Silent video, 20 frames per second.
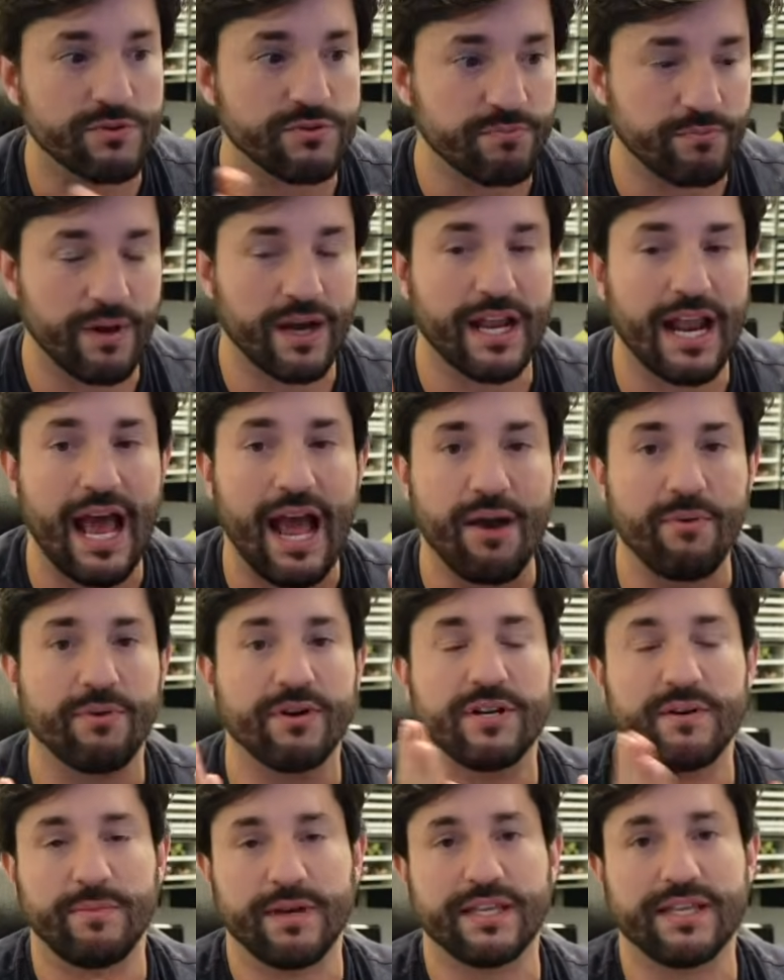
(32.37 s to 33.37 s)
But I wanted
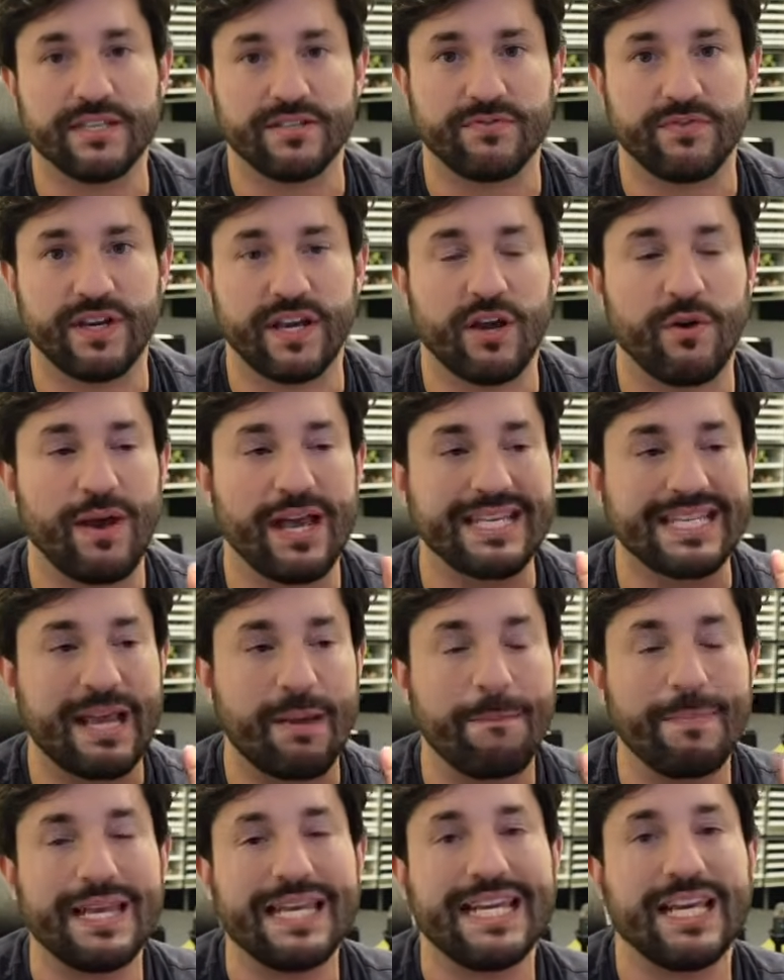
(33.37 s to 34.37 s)
to make this video as a
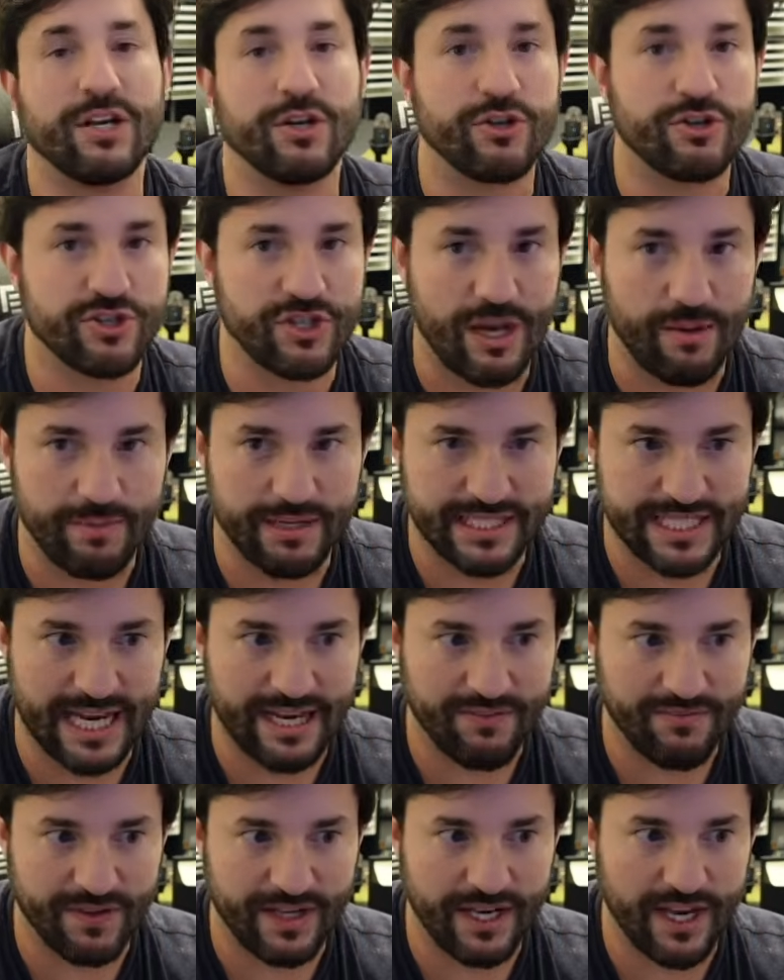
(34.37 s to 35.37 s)
beginner Shaman tank
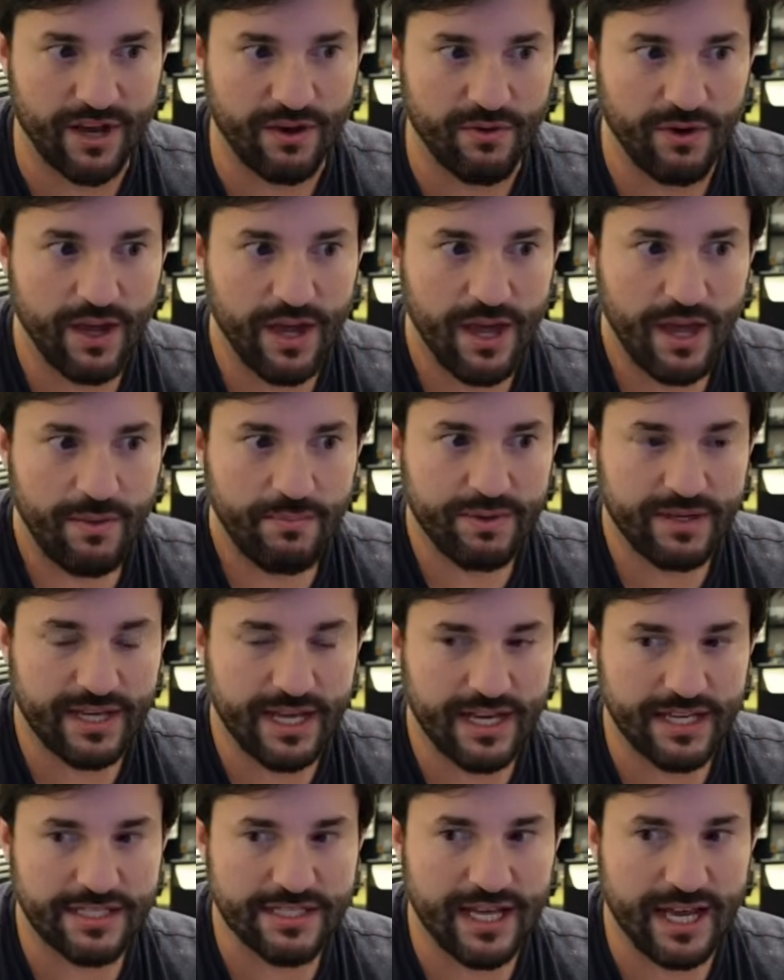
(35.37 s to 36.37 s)
video
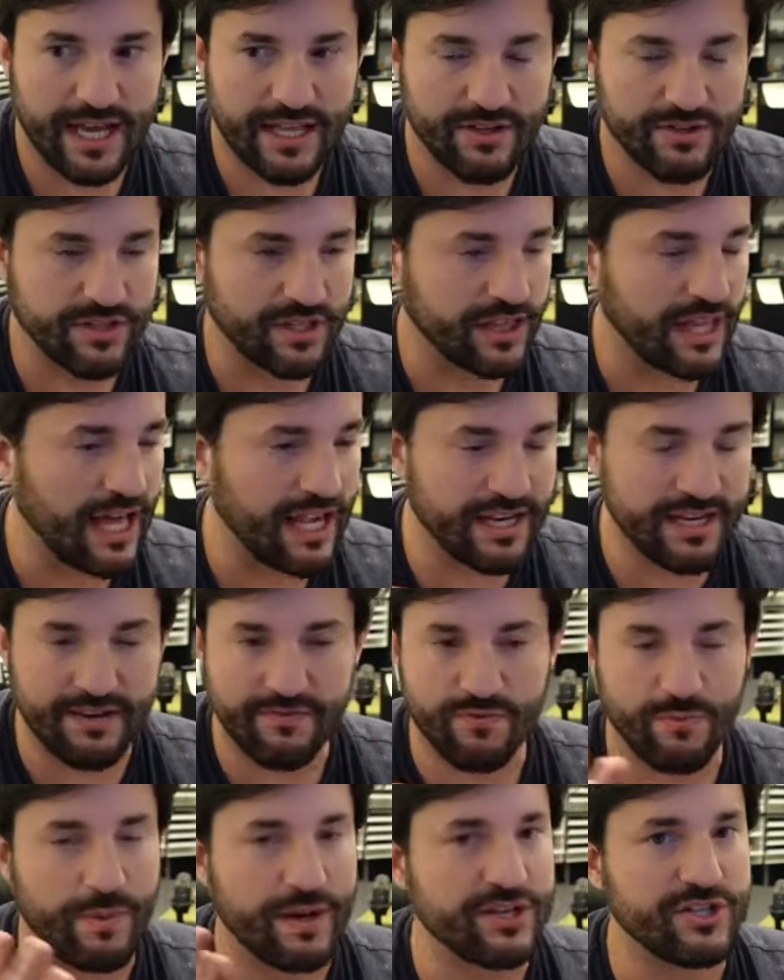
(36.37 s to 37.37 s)
because there's a lot of
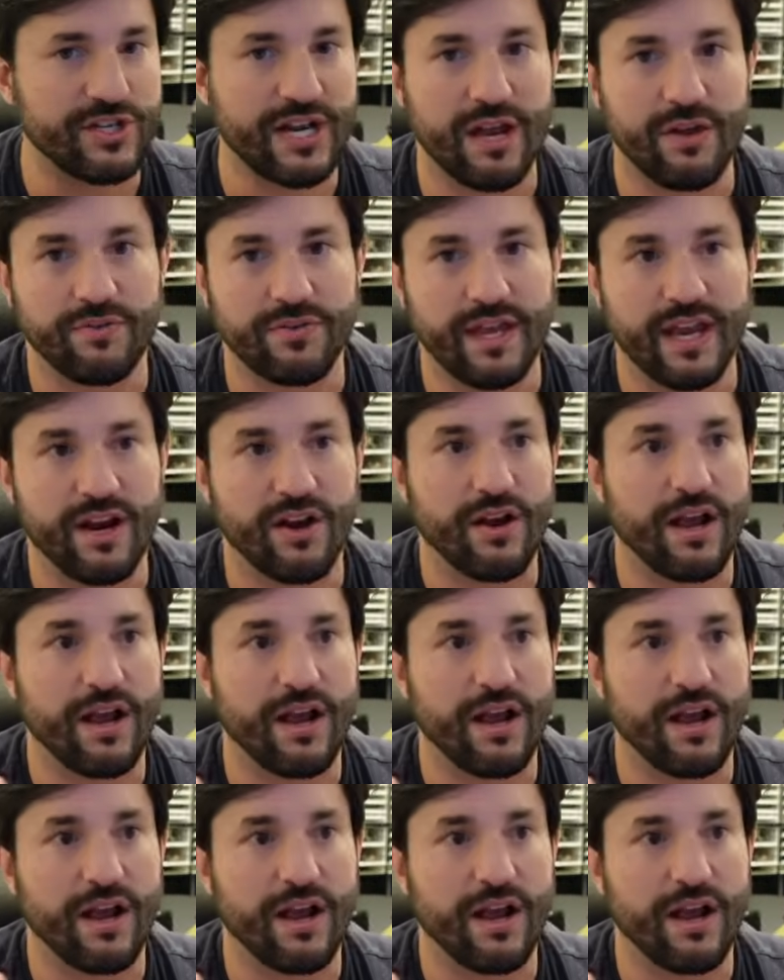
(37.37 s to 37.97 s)
information out there.